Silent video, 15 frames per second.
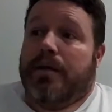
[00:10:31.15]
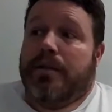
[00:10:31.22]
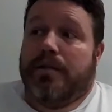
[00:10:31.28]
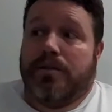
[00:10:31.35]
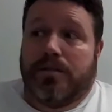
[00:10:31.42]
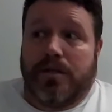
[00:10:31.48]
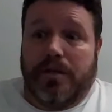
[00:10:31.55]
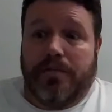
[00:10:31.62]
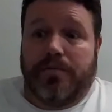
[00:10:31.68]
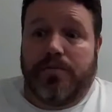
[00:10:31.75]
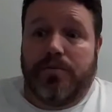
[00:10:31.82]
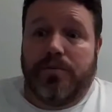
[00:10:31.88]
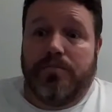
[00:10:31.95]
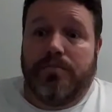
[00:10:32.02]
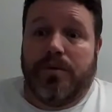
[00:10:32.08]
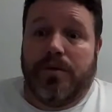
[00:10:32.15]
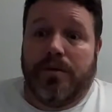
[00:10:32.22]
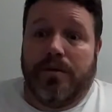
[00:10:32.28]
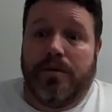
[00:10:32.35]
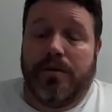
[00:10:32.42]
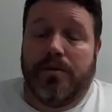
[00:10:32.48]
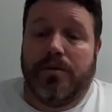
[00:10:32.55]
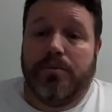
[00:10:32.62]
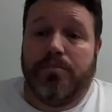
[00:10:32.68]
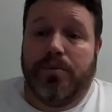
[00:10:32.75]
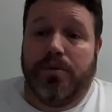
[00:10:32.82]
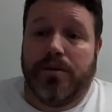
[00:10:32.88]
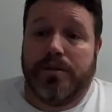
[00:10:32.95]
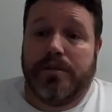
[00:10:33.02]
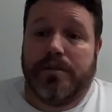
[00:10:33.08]
There's enough room to
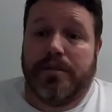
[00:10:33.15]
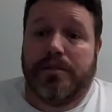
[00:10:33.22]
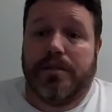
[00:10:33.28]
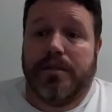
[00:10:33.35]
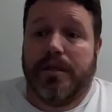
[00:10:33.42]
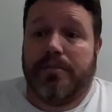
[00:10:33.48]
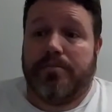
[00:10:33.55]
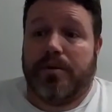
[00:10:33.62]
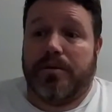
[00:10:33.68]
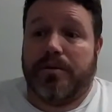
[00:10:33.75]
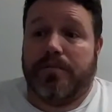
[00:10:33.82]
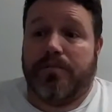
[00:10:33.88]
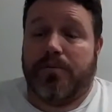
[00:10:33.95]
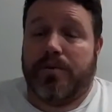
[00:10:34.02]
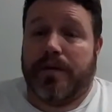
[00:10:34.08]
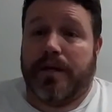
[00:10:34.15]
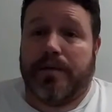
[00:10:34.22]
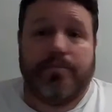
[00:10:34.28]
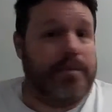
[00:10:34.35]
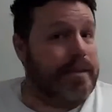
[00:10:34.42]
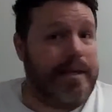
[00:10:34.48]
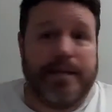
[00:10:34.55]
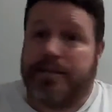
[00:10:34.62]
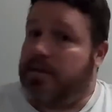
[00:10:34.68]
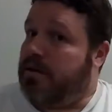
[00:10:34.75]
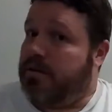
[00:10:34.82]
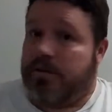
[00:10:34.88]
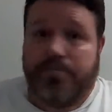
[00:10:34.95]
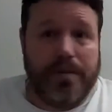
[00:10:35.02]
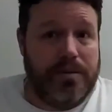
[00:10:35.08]
put Sissy up on the foredeck, but that's all
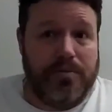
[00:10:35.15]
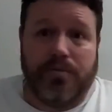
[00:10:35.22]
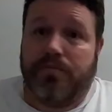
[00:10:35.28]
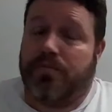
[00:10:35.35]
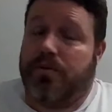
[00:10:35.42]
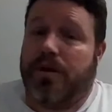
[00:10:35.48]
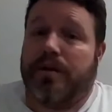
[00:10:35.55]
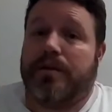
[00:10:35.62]
there'd be room for.